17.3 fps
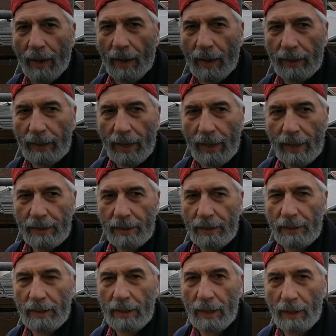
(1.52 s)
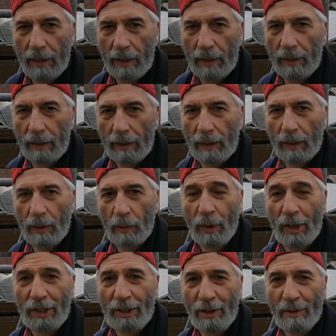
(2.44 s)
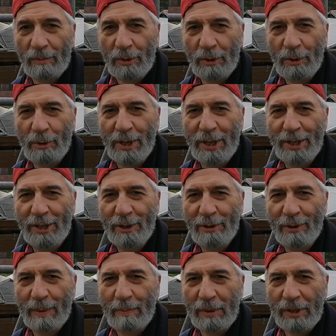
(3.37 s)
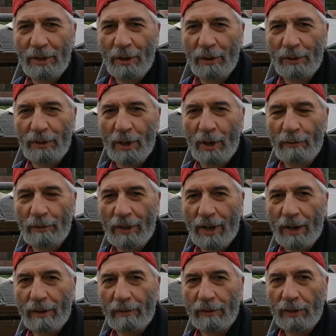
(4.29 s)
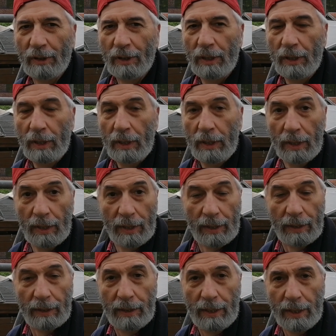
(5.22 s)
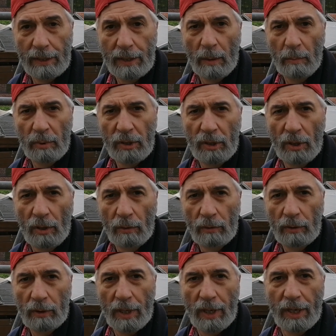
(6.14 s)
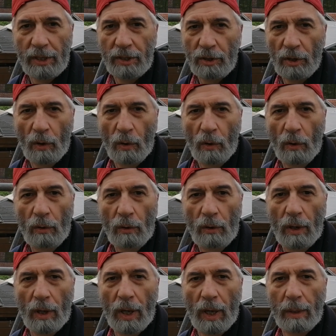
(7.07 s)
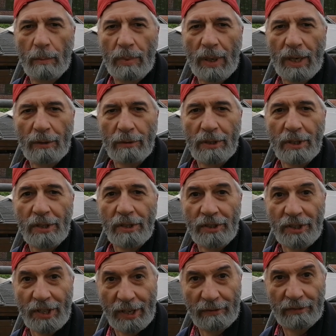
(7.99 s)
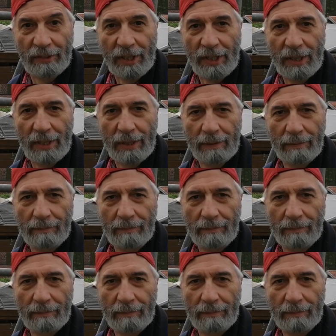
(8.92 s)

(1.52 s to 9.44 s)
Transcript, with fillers: Hi guys, welcome to a new episode of Carful. This episode is all about safety.